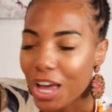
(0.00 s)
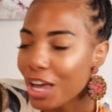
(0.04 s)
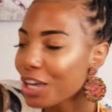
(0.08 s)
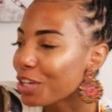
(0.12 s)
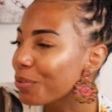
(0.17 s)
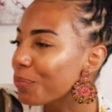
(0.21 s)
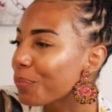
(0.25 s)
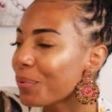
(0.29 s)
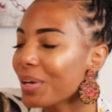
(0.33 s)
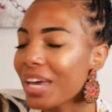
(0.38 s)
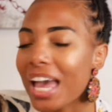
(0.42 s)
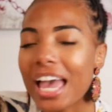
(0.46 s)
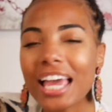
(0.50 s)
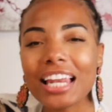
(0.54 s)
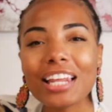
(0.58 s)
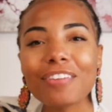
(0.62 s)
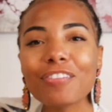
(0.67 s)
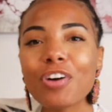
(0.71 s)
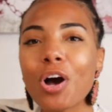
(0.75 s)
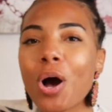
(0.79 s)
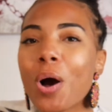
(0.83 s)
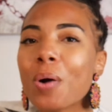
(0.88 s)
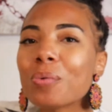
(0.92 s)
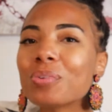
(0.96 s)
We ain't even
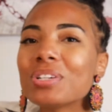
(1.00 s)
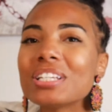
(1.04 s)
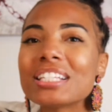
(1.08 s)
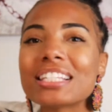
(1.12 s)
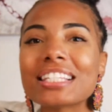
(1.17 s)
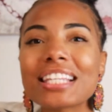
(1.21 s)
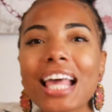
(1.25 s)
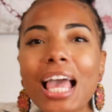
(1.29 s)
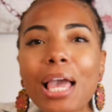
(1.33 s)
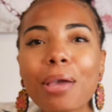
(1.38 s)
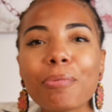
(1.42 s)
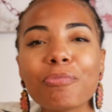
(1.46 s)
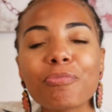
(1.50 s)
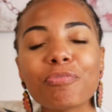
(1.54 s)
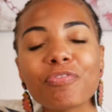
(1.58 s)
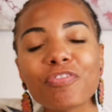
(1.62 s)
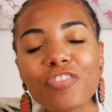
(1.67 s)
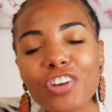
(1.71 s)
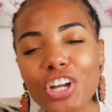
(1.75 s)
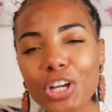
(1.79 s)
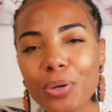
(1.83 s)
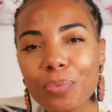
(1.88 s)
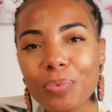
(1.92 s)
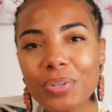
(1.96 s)
on the same
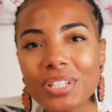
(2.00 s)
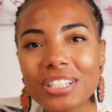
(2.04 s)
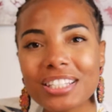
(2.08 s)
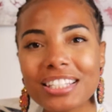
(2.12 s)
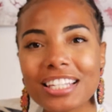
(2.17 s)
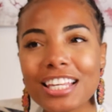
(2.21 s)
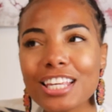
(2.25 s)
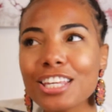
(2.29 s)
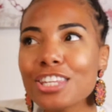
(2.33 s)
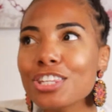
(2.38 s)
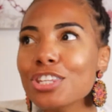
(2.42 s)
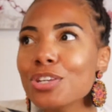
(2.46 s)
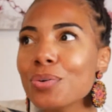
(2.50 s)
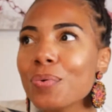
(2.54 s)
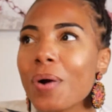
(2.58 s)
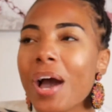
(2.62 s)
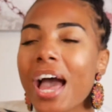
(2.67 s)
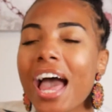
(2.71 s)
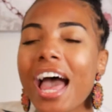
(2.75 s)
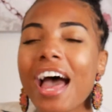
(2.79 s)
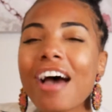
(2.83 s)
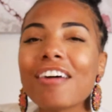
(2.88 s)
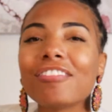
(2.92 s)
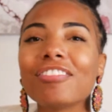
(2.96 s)
frequency. You
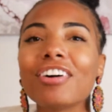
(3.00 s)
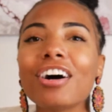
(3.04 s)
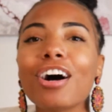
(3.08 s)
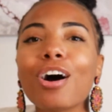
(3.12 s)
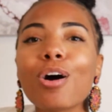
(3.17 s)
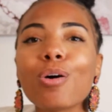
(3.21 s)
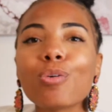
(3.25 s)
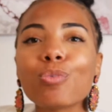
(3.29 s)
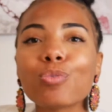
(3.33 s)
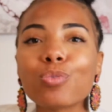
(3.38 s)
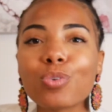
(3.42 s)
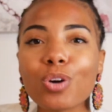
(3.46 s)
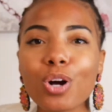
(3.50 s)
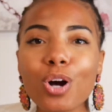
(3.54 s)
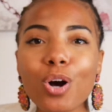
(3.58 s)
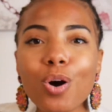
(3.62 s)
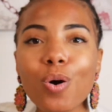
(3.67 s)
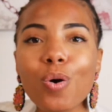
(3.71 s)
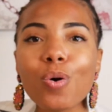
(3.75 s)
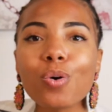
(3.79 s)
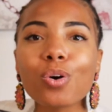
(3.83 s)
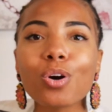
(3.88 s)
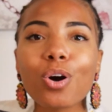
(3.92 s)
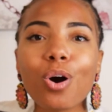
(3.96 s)
have a
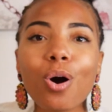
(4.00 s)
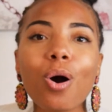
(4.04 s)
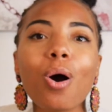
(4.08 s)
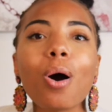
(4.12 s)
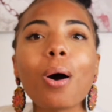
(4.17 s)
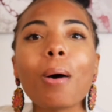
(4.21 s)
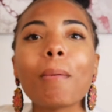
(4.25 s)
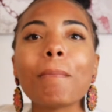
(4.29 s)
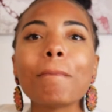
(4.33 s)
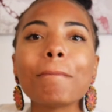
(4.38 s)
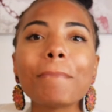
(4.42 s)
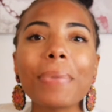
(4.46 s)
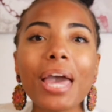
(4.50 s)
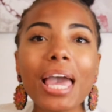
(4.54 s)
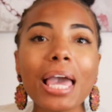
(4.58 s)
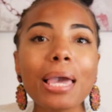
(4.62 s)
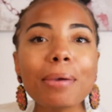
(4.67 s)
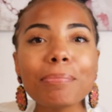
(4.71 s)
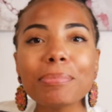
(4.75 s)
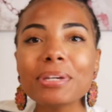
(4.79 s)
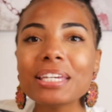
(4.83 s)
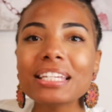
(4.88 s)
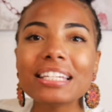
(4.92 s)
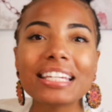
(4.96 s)
role called
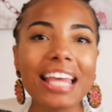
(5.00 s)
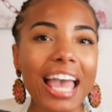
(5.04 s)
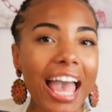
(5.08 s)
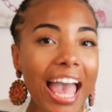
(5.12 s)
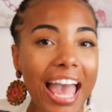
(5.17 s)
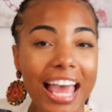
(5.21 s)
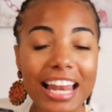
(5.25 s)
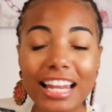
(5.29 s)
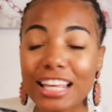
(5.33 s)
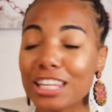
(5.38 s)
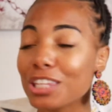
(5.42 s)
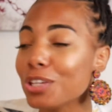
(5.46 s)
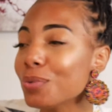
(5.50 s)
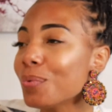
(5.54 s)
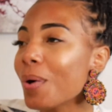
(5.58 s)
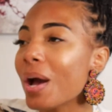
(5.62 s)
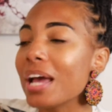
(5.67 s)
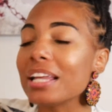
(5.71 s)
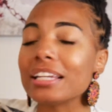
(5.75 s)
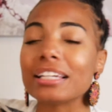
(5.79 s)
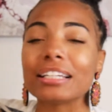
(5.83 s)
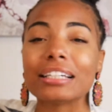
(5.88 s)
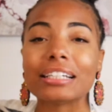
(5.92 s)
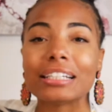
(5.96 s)
baby daddy. You
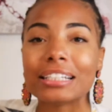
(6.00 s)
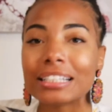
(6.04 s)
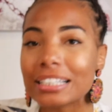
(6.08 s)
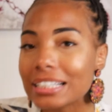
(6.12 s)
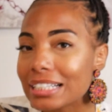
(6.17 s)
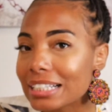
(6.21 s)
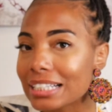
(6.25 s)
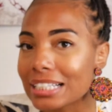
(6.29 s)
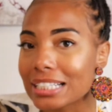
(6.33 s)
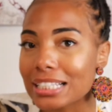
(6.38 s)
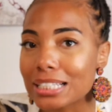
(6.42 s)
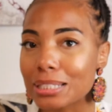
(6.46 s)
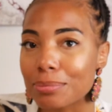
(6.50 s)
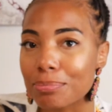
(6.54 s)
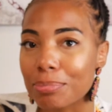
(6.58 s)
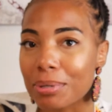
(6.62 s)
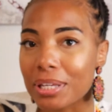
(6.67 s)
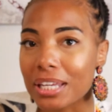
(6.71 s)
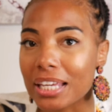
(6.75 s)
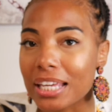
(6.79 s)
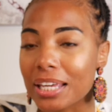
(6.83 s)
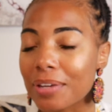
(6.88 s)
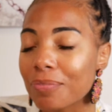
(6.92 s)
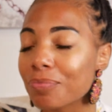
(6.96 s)
ain't the
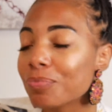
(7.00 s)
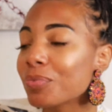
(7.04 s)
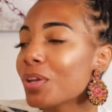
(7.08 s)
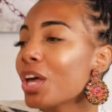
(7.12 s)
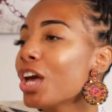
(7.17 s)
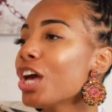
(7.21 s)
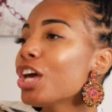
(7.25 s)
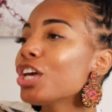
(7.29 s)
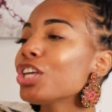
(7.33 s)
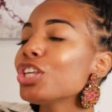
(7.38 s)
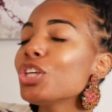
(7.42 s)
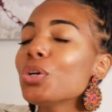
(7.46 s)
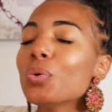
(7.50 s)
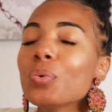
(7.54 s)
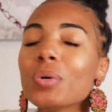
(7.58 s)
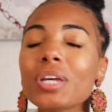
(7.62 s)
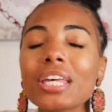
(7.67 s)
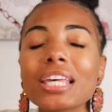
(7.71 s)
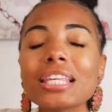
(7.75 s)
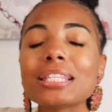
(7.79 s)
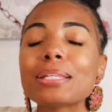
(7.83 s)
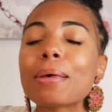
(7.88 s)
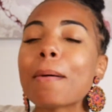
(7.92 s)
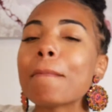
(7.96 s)
husband. You
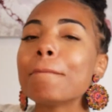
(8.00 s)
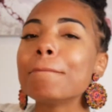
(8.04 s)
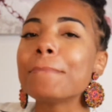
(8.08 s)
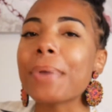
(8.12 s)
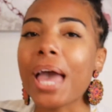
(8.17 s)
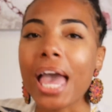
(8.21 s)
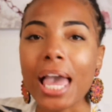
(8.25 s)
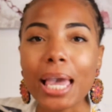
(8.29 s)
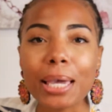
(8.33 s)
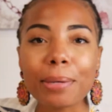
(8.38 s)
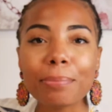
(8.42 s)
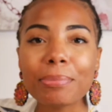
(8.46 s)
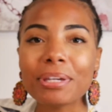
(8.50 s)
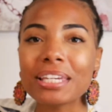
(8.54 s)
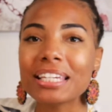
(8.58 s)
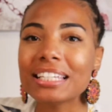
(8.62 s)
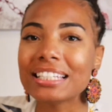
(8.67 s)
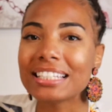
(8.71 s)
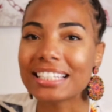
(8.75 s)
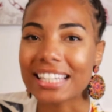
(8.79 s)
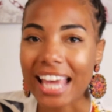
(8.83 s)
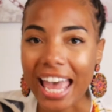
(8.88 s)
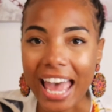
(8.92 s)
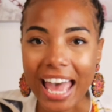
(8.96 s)
is baby
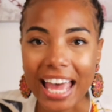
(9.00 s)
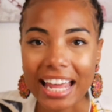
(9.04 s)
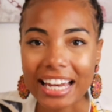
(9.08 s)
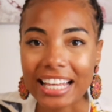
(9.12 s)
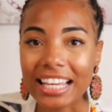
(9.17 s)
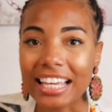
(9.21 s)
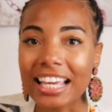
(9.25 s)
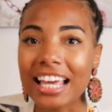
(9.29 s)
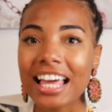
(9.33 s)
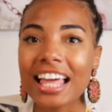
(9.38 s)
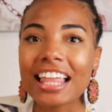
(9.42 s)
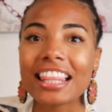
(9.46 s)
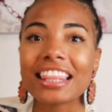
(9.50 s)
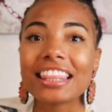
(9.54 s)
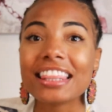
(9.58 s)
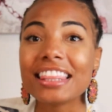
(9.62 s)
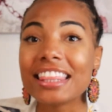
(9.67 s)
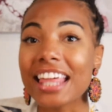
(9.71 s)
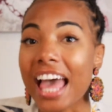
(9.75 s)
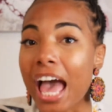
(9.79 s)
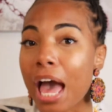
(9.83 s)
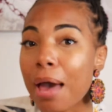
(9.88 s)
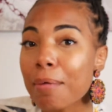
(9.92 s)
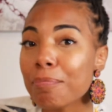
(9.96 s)
daddy.
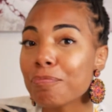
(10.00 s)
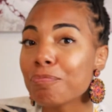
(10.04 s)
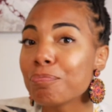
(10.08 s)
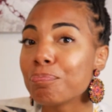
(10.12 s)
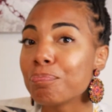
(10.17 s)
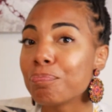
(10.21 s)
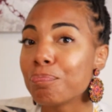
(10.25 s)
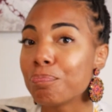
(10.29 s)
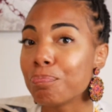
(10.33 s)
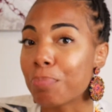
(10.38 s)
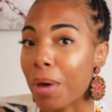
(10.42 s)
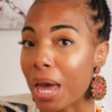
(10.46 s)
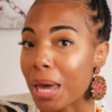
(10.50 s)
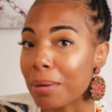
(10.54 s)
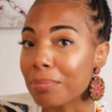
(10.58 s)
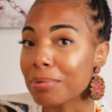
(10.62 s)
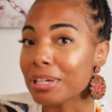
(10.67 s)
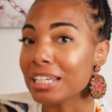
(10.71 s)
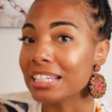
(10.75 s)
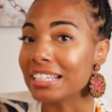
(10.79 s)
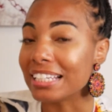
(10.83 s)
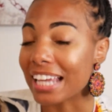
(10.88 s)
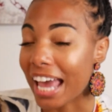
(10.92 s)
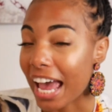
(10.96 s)
That
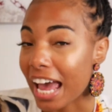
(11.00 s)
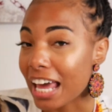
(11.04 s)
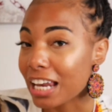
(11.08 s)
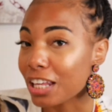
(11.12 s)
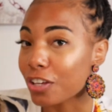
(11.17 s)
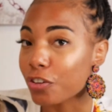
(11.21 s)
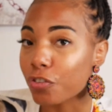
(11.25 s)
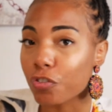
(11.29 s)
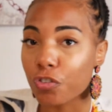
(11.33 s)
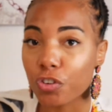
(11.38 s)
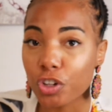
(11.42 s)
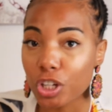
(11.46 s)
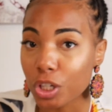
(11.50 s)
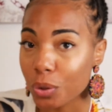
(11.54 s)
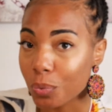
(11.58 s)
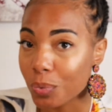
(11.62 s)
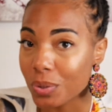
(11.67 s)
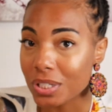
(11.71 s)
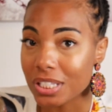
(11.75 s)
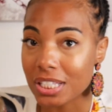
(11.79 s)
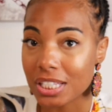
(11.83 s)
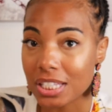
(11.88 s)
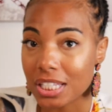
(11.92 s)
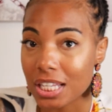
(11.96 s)
baby daddy
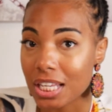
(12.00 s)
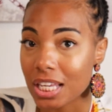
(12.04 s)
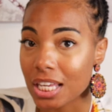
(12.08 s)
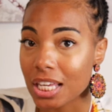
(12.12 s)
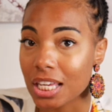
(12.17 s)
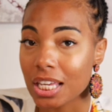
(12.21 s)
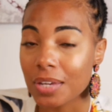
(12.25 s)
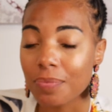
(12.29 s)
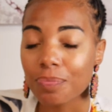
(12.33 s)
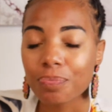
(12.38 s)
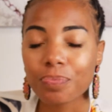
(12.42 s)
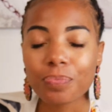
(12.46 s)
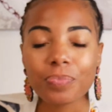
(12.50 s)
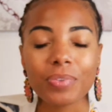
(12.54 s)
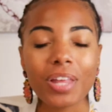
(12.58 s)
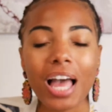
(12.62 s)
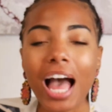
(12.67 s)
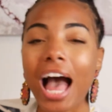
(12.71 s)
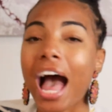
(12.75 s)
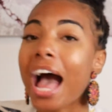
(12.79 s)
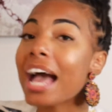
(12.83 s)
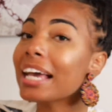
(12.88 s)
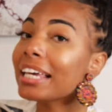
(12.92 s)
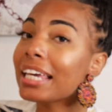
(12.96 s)
frequency,
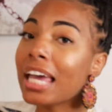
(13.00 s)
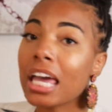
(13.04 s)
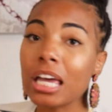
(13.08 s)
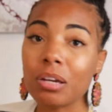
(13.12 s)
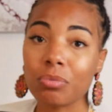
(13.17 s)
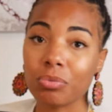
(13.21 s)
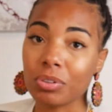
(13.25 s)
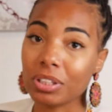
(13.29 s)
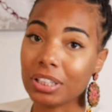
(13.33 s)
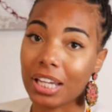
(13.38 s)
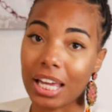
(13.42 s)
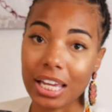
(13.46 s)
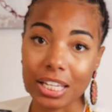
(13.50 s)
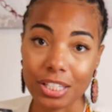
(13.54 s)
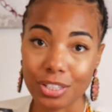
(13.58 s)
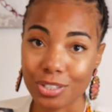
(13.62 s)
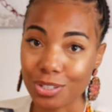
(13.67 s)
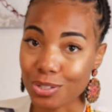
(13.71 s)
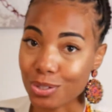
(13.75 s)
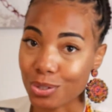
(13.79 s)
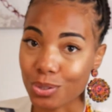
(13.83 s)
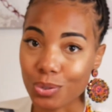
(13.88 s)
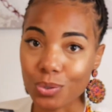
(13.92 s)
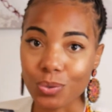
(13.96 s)
I can't relate
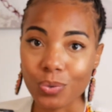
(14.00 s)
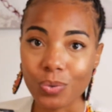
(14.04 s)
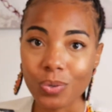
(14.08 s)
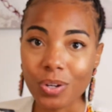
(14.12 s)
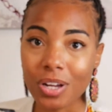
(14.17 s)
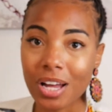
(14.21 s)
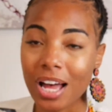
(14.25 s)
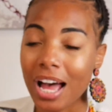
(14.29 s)
to.